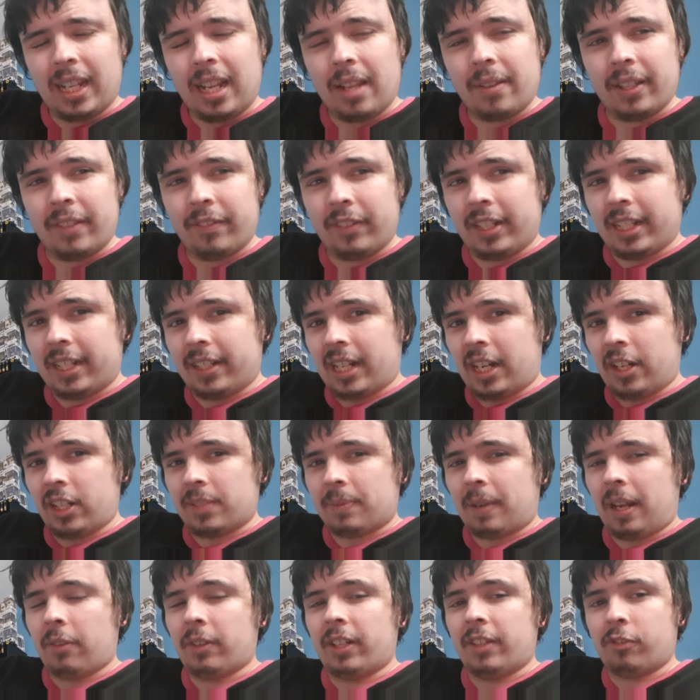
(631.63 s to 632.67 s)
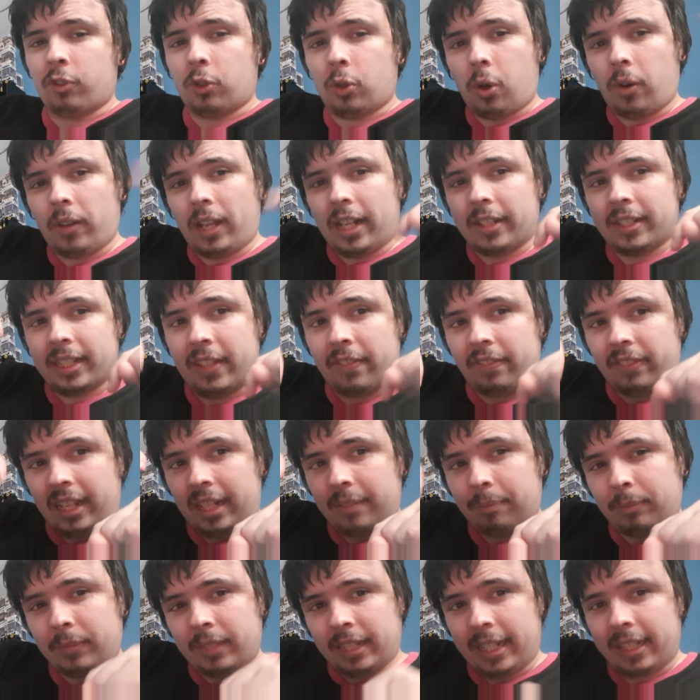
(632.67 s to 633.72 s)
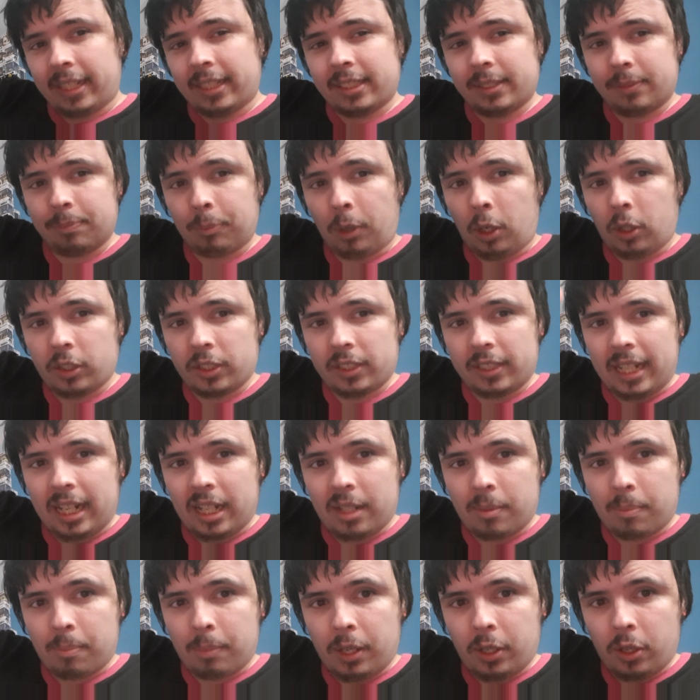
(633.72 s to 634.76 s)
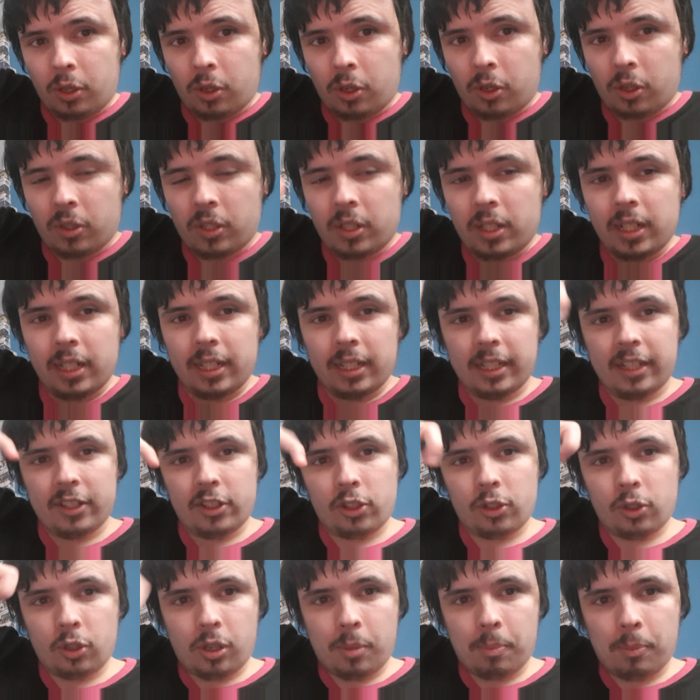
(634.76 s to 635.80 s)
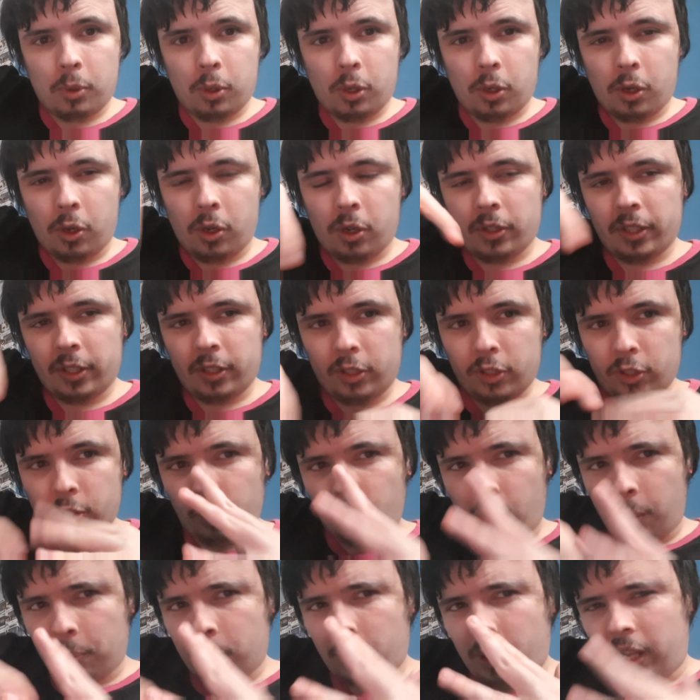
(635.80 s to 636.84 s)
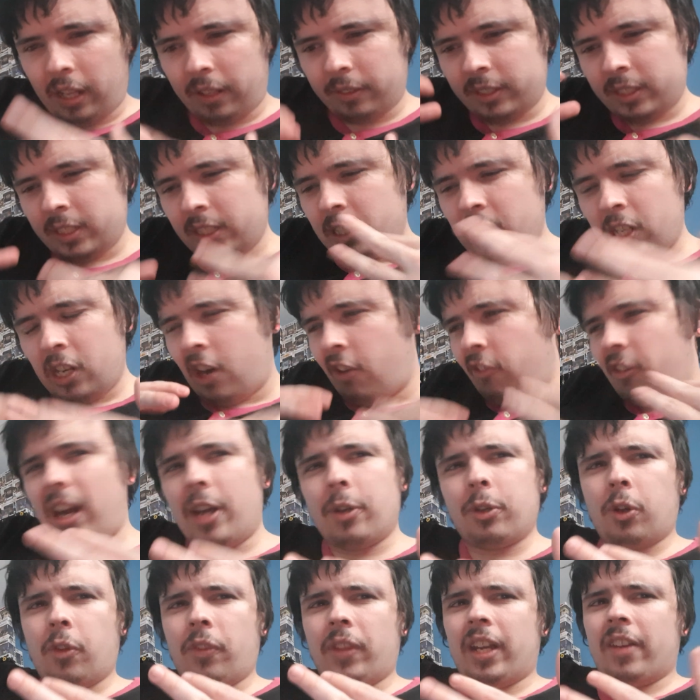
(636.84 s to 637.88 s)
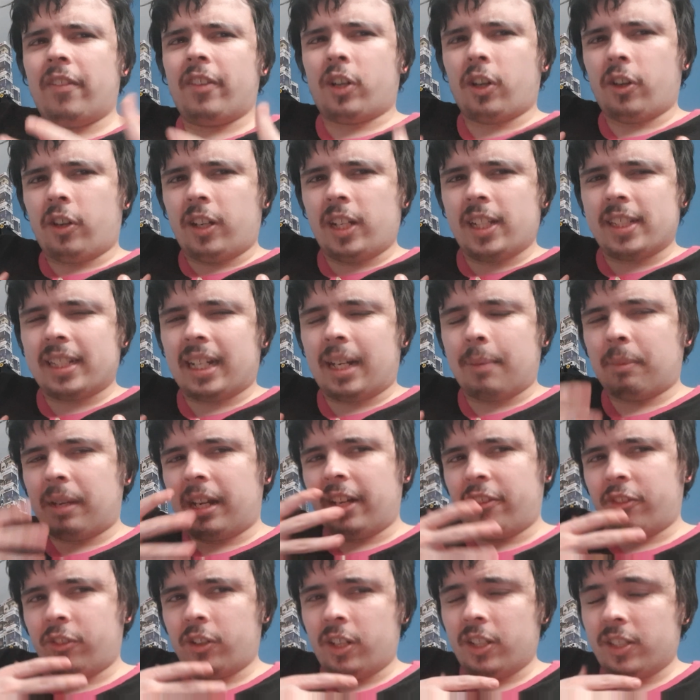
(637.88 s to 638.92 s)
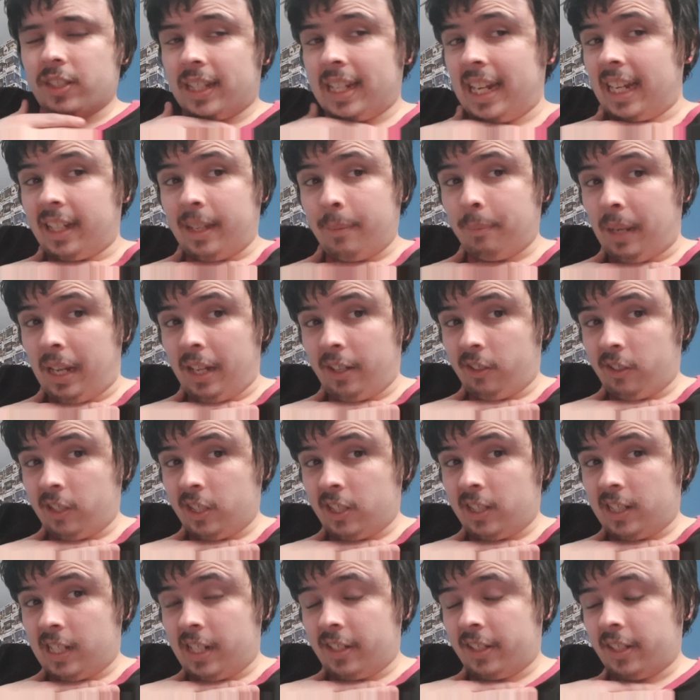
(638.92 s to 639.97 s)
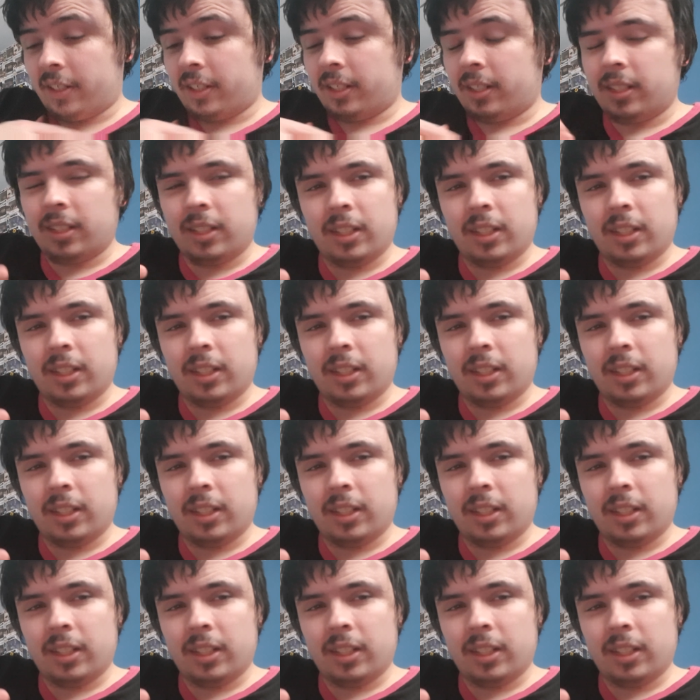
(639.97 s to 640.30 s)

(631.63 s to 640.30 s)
If you didn't understand, I will leave all that in that links box down below. Show more, show more. Right, or then if you can't understand my voice, I can barely understand it.